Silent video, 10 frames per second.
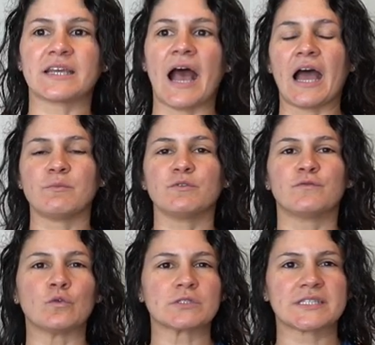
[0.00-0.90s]
like I'm a
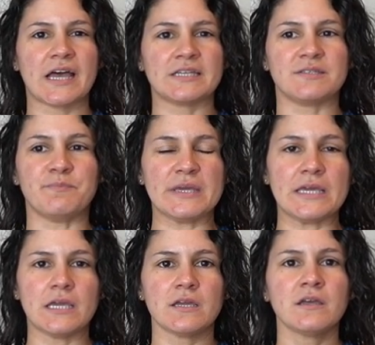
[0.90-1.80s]
full size
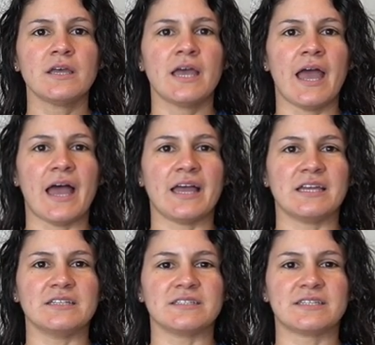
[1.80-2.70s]
B.
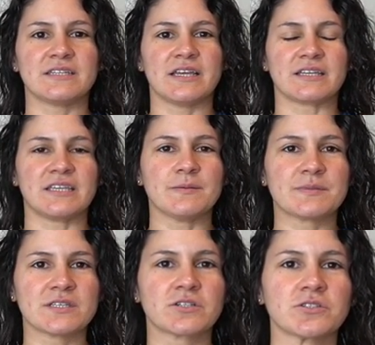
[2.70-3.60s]
And it
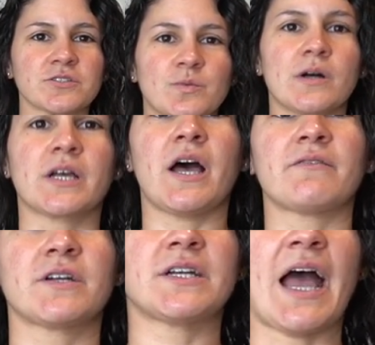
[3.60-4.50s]
keeps the girls well
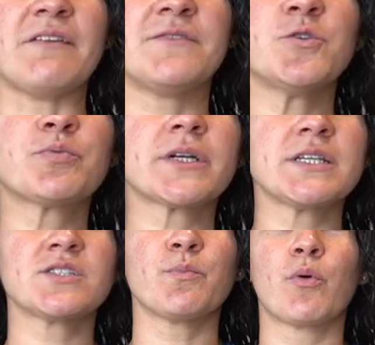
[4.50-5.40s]
covered. I feel
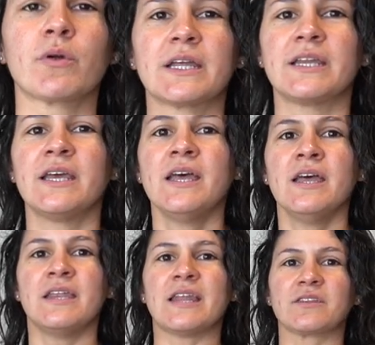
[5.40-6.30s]
pretty supported.
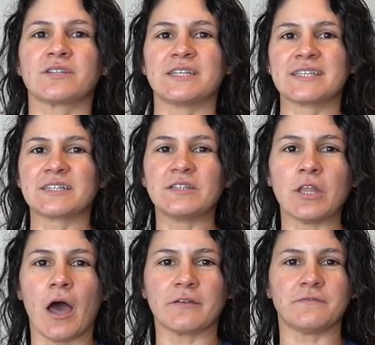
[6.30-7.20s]
Now there is like a
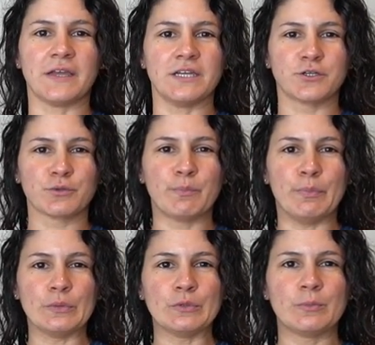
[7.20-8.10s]
lot of inner
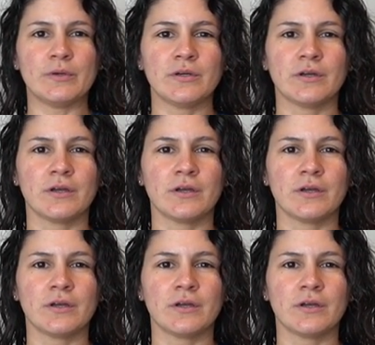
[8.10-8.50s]
boob